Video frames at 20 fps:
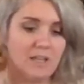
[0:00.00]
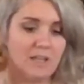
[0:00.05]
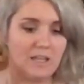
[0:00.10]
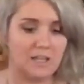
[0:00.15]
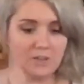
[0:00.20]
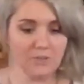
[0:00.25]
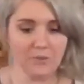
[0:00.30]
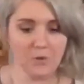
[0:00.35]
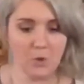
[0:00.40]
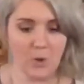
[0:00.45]

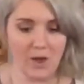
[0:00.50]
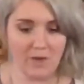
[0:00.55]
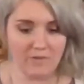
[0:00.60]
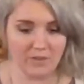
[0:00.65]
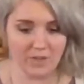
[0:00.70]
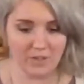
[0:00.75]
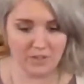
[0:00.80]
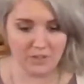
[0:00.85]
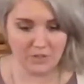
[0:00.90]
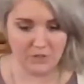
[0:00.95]
if you have
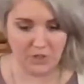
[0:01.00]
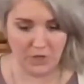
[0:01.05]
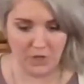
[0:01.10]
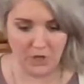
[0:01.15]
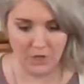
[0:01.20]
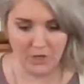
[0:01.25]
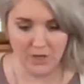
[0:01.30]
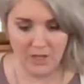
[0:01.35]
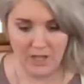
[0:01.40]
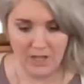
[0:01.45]
a
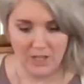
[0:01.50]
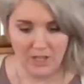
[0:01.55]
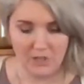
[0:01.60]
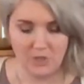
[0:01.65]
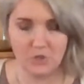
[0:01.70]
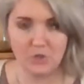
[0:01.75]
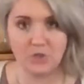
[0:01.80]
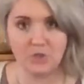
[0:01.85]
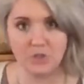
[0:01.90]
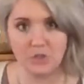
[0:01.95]
concern,
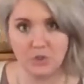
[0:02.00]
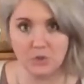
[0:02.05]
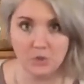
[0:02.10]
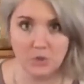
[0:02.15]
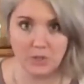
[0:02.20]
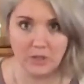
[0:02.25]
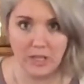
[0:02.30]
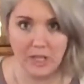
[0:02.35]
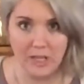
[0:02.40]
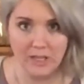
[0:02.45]
you should
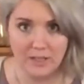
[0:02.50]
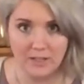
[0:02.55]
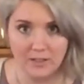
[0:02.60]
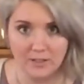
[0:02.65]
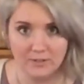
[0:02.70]
Google it.